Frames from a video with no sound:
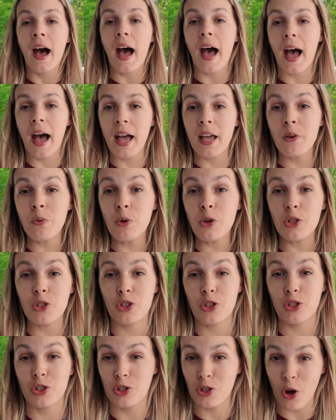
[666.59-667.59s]
I was
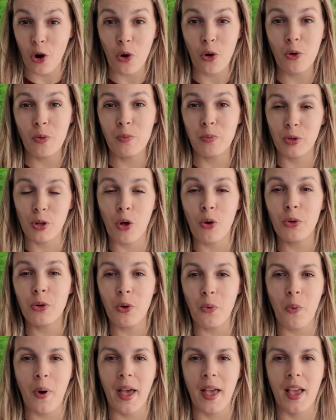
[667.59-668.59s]
so blown
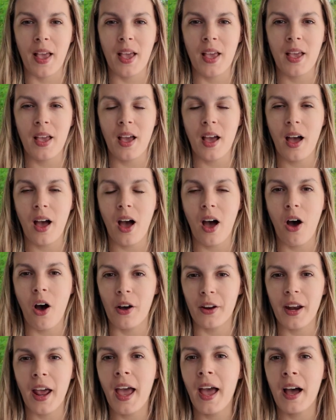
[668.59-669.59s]
away
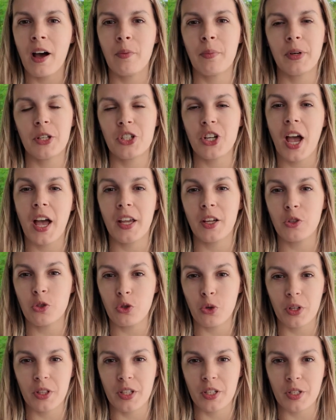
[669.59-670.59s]
on how much I
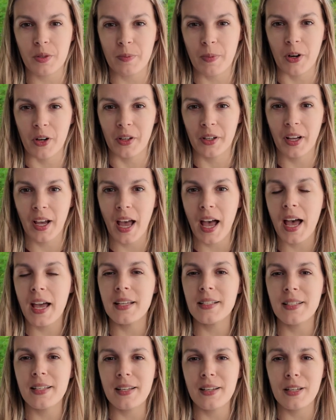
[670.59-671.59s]
enjoyed this book. I
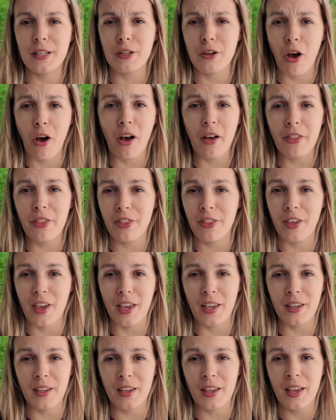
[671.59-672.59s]
did not
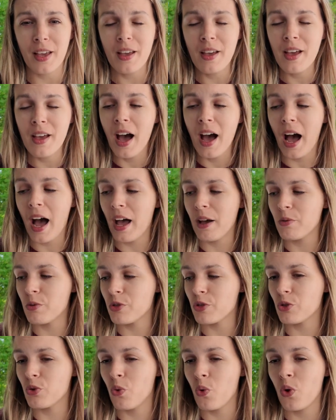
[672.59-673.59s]
think I
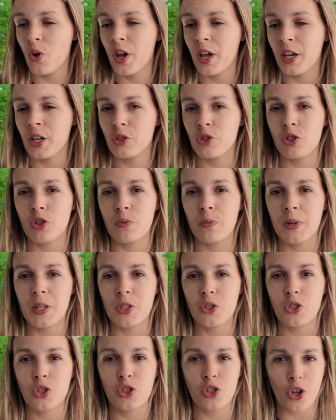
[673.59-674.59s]
was going to be
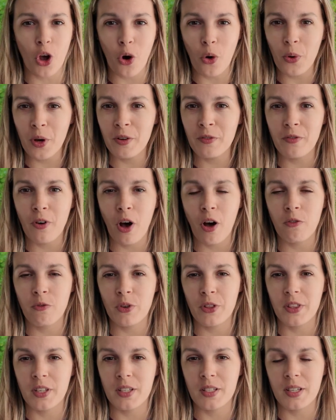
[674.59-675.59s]
so involved
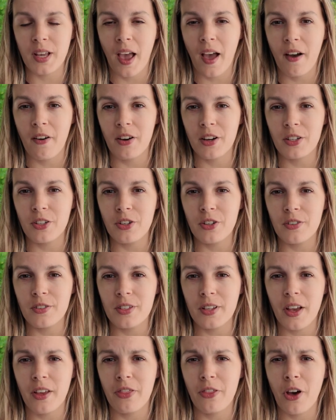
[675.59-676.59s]
with these
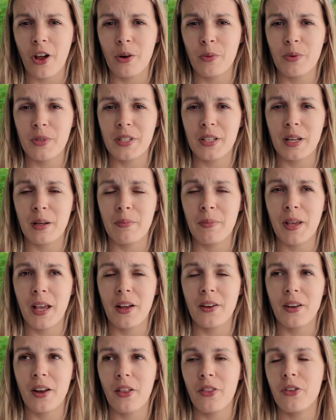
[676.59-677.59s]
characters. I thought it was going to be
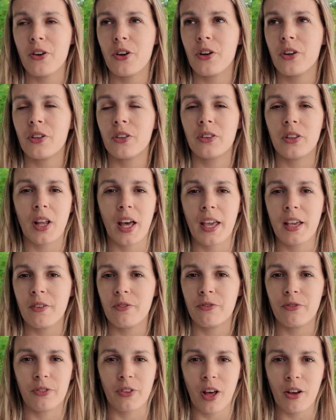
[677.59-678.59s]
another light,
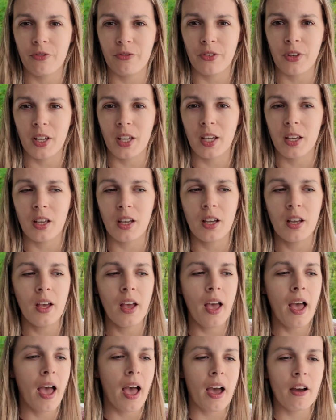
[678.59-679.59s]
fluffy,
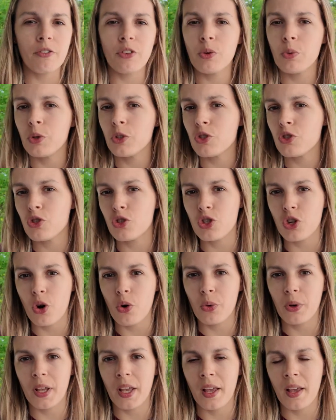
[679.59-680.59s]
everyone's
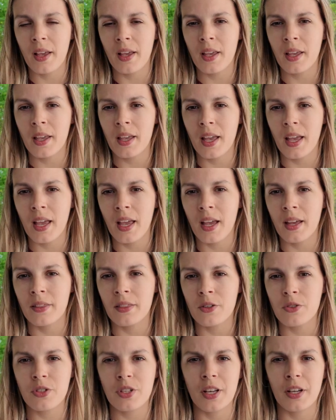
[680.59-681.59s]
joking, and
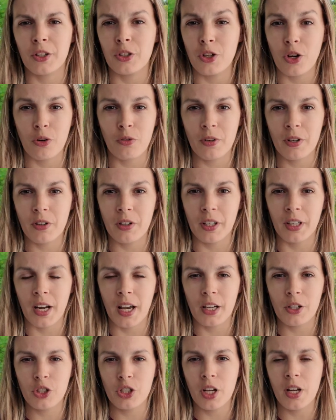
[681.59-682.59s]
there's like no real
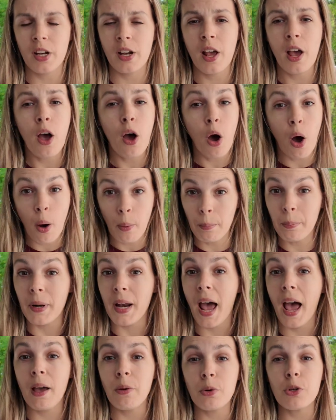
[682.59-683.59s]
connection.
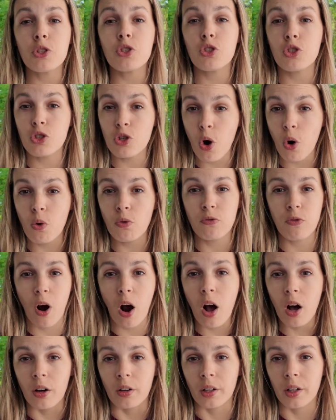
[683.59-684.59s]
But I was so
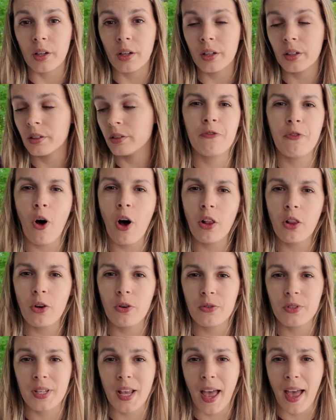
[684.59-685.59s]
wrong.
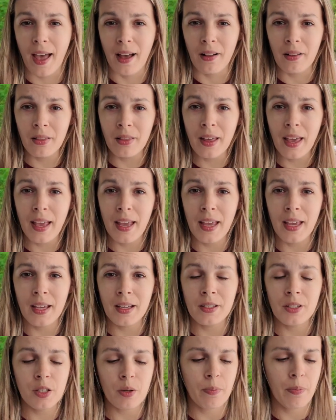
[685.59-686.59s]
Follows Elle
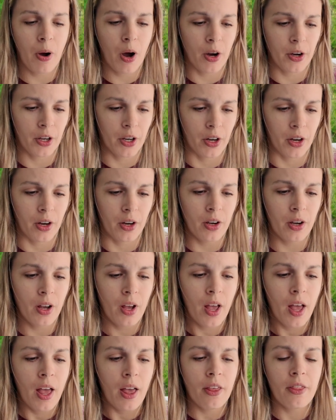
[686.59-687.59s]
and Parker.
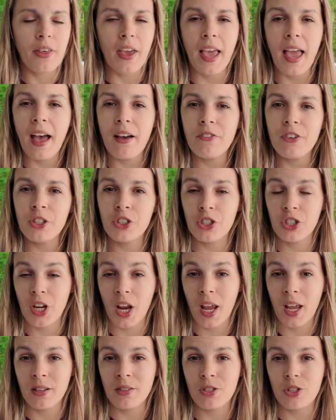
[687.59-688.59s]
They have a
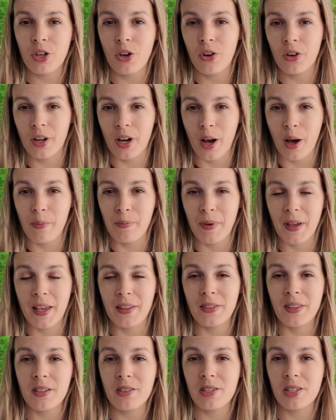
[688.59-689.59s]
chance hookup
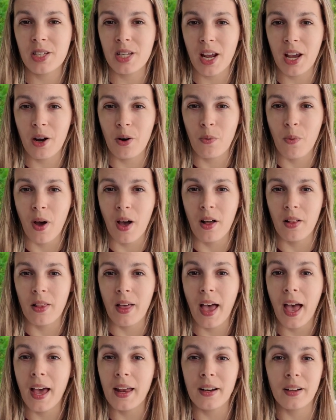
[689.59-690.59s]
in the stairwell
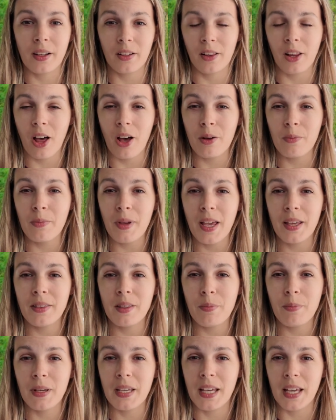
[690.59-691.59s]
at a club in
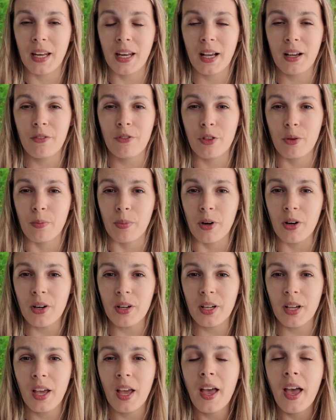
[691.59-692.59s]
the beginning of the
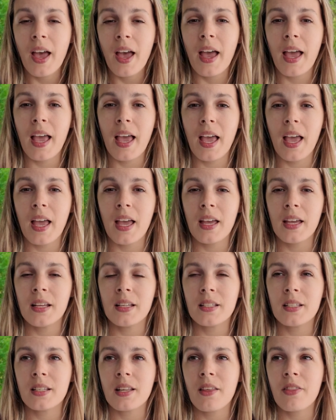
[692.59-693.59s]
book.
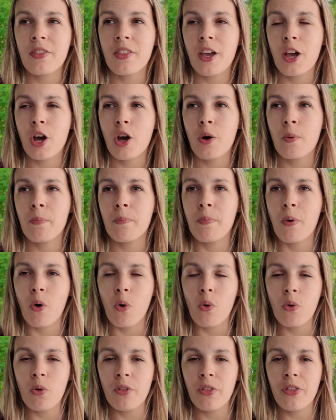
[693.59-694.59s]
And they're
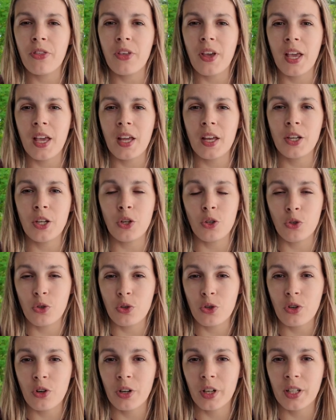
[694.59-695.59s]
both in New
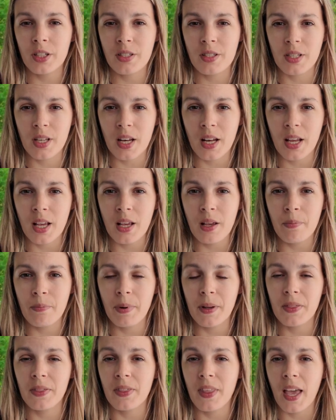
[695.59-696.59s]
York City,
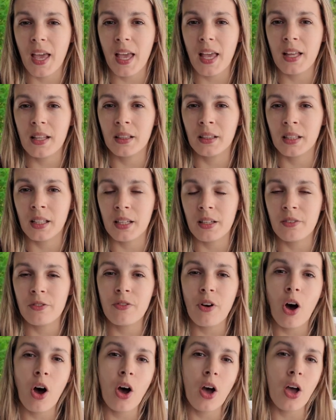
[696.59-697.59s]
but they
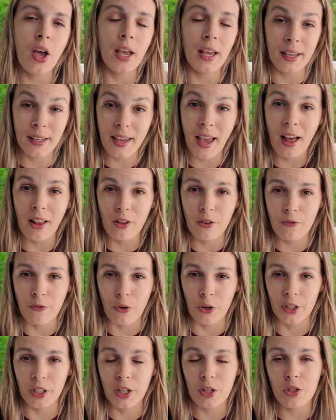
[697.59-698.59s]
live in
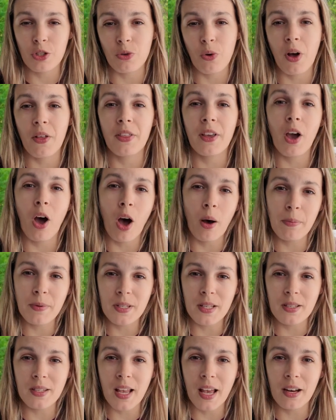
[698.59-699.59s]
California. So on the
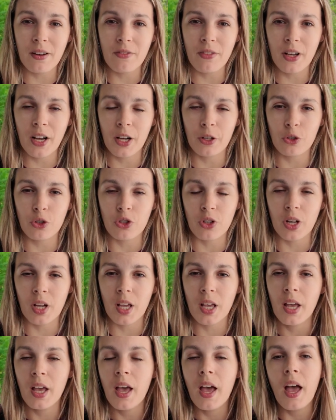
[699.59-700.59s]
opposite side of the country.